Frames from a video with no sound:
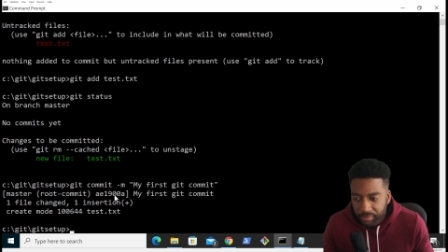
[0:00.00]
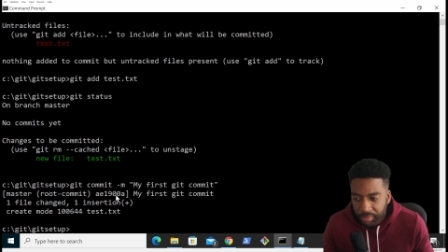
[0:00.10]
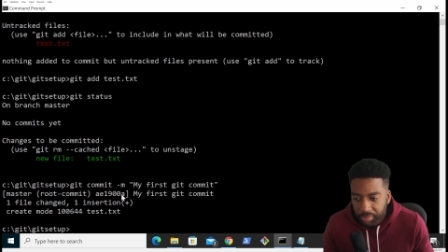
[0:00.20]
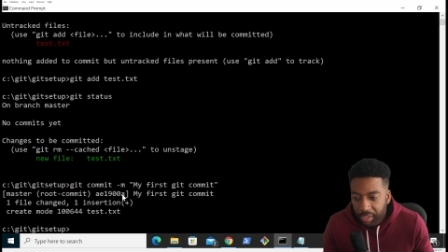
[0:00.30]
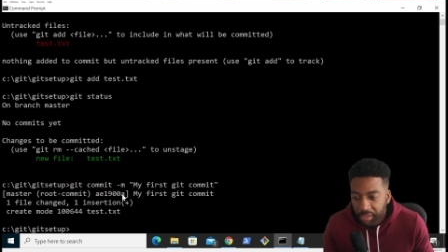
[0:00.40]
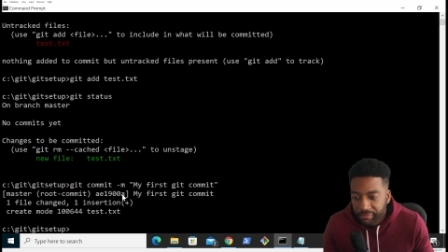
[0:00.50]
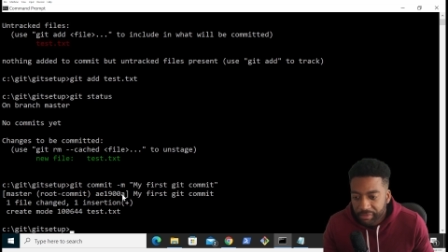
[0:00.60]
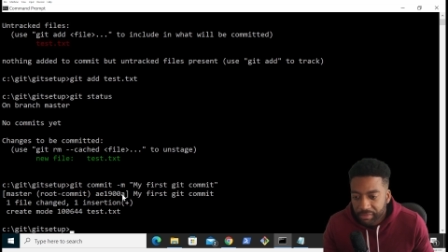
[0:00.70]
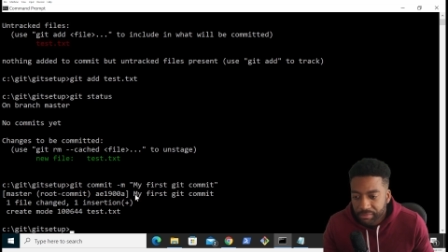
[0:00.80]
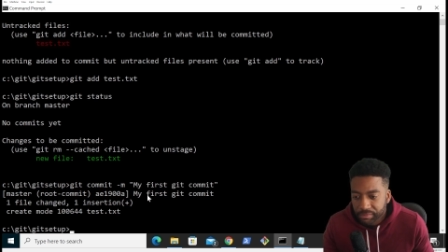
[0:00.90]
Part of
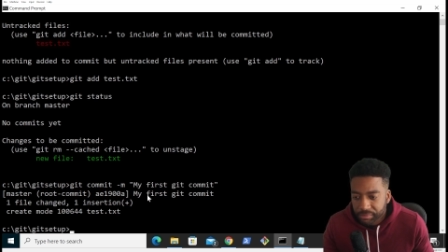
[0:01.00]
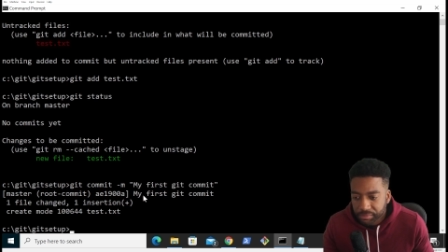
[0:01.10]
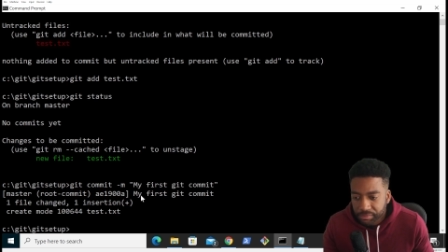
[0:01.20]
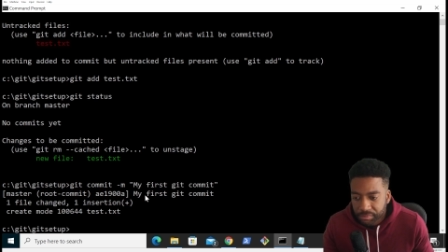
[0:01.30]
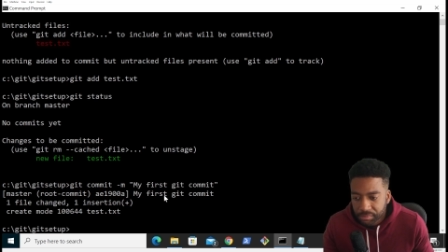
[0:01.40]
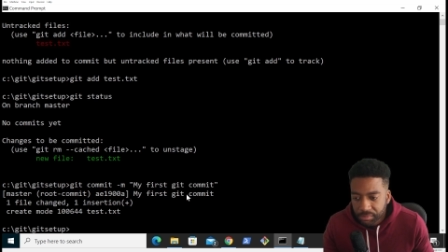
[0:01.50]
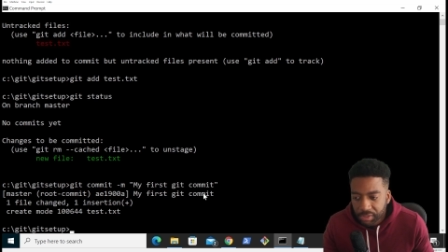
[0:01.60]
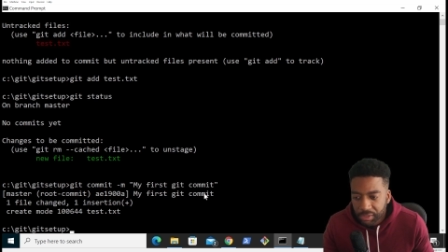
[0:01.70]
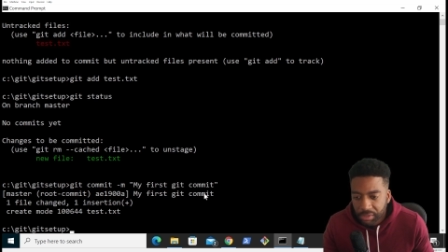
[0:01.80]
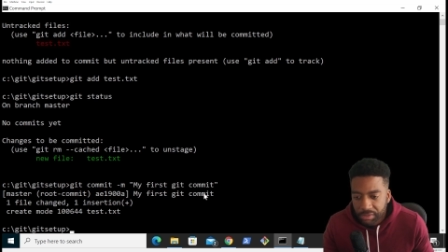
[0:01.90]
it
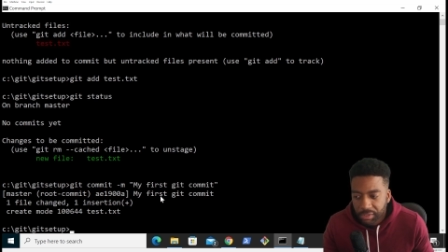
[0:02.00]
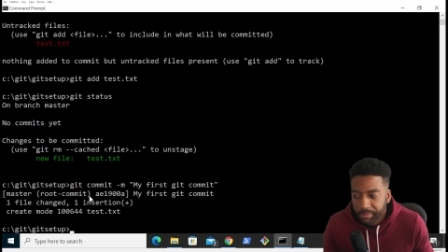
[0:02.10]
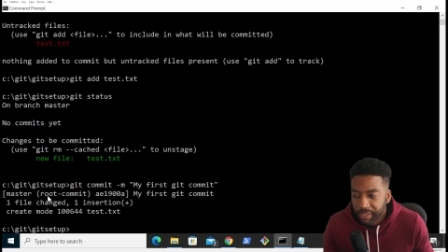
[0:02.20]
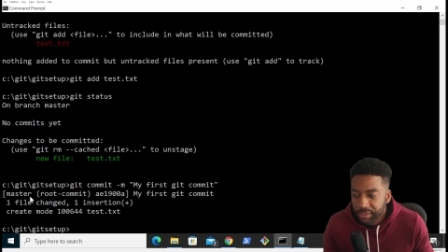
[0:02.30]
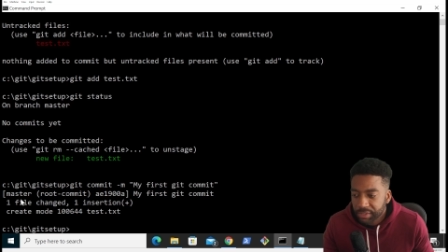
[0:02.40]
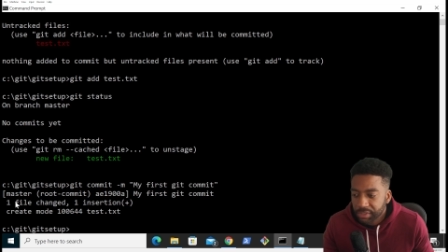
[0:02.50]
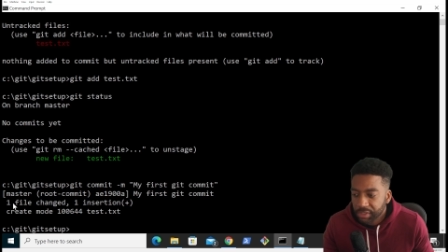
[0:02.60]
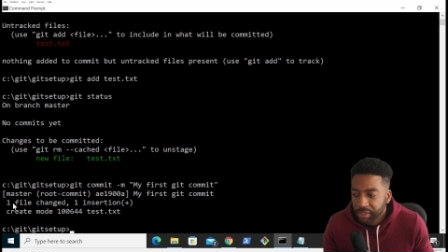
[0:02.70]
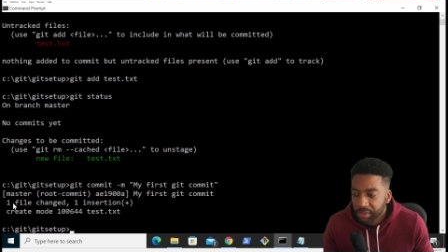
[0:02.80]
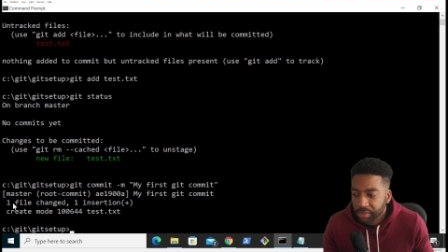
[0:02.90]
shows us our message,
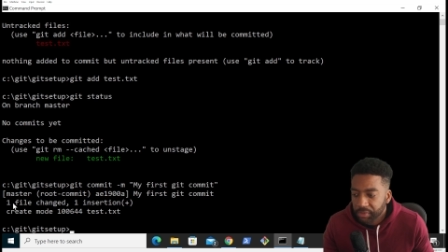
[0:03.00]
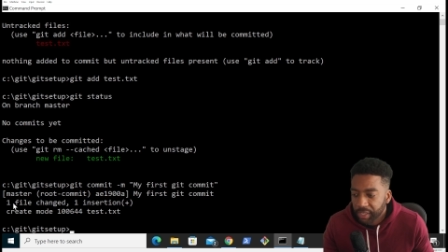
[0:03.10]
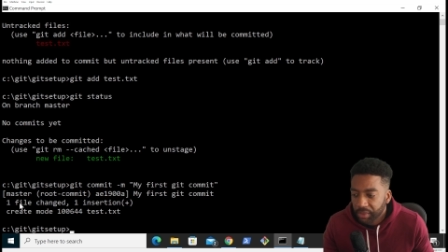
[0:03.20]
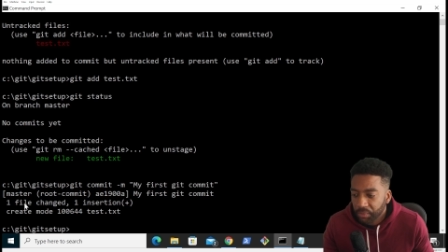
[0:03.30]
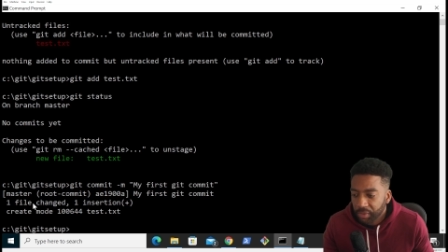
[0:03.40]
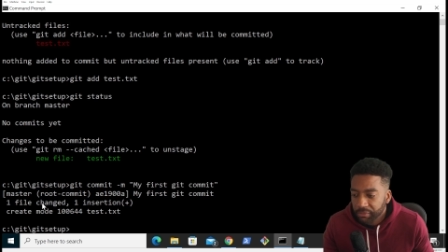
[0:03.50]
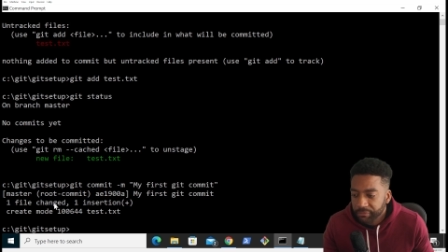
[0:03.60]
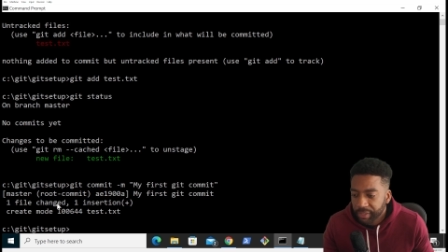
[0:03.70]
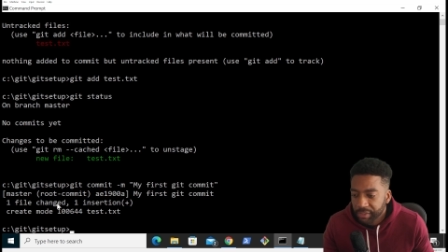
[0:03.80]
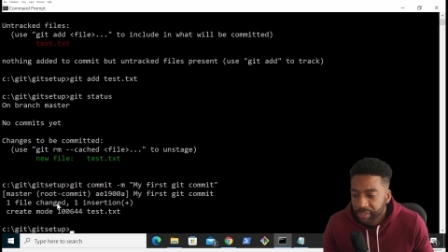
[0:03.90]
and we had one
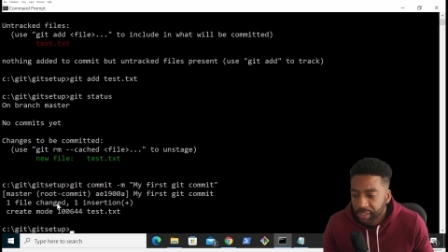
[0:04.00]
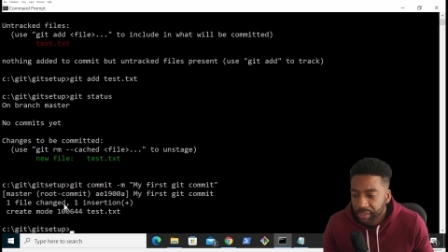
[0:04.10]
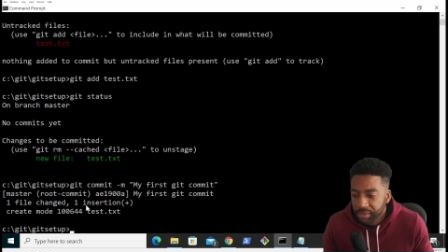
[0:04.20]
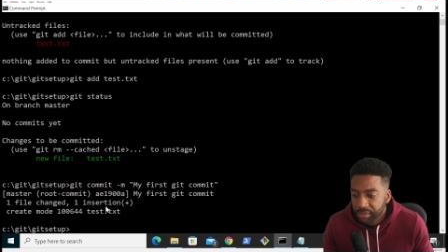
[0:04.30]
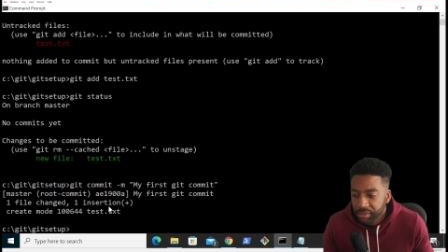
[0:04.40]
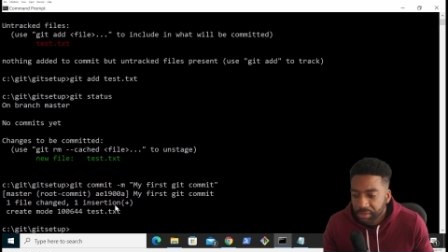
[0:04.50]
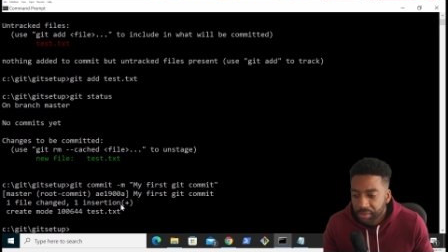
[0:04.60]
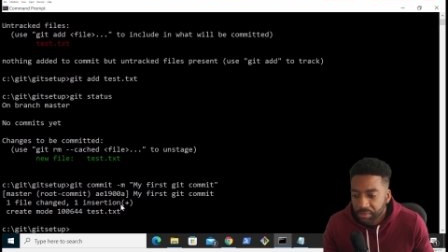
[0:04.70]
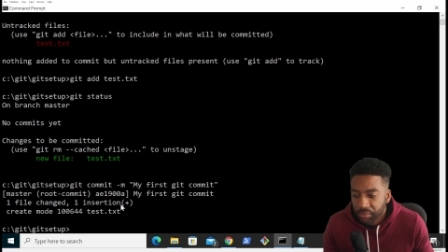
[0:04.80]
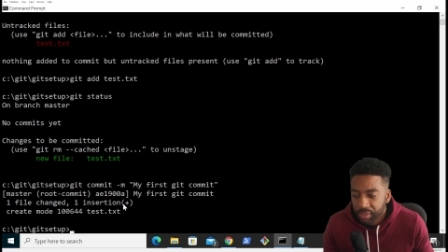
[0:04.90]
file changed
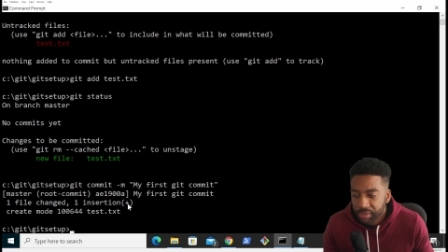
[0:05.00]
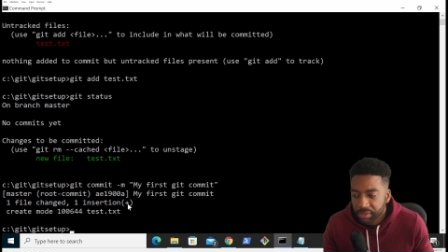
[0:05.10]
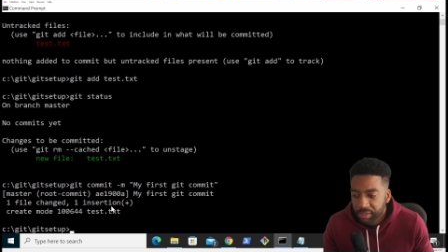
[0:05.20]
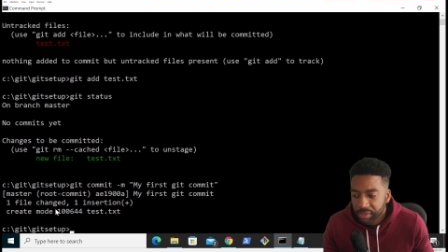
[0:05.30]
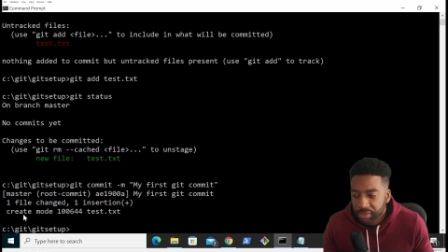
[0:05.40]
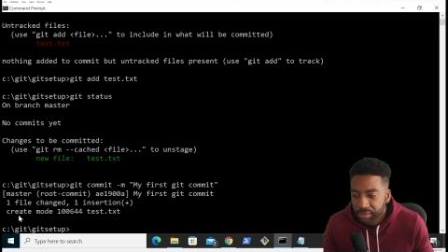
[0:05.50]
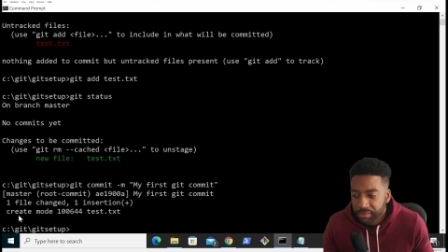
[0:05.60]
and one insertion.